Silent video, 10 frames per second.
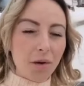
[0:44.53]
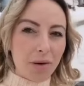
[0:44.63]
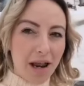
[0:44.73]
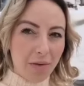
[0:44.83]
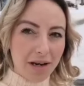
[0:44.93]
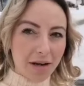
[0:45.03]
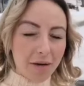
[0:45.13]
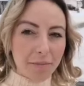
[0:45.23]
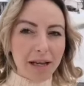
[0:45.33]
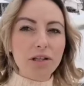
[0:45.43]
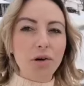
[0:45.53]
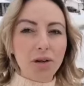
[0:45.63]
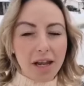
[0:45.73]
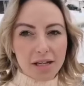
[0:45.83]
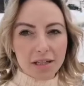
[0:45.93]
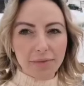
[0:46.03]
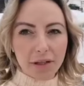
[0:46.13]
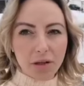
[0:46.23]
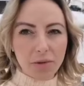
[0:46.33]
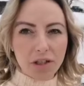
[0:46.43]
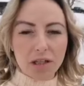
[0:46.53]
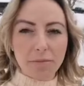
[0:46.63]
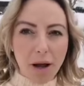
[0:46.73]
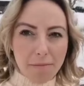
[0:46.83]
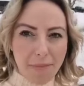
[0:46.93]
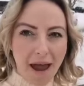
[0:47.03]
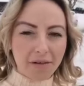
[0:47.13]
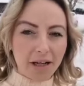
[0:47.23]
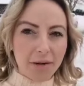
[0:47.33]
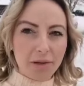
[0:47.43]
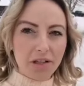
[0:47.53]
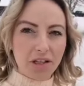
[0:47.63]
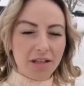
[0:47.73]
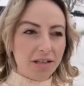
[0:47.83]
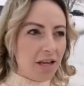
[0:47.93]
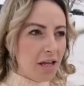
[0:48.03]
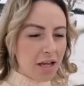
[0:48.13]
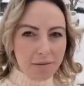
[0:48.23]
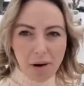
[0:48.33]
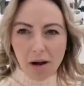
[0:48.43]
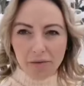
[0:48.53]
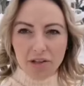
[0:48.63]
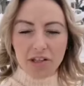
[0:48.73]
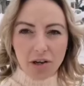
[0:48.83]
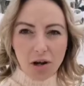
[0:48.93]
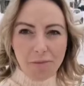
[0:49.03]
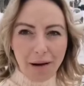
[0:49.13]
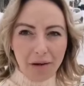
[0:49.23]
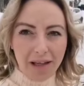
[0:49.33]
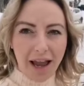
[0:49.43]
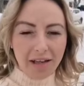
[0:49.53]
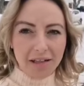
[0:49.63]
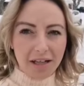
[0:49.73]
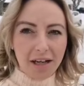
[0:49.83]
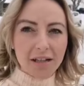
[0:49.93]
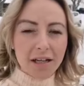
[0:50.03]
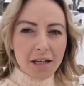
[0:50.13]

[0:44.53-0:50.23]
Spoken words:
We're now in a place called Innisfil, which is by Barrie, which is part of the snow belt in Canada.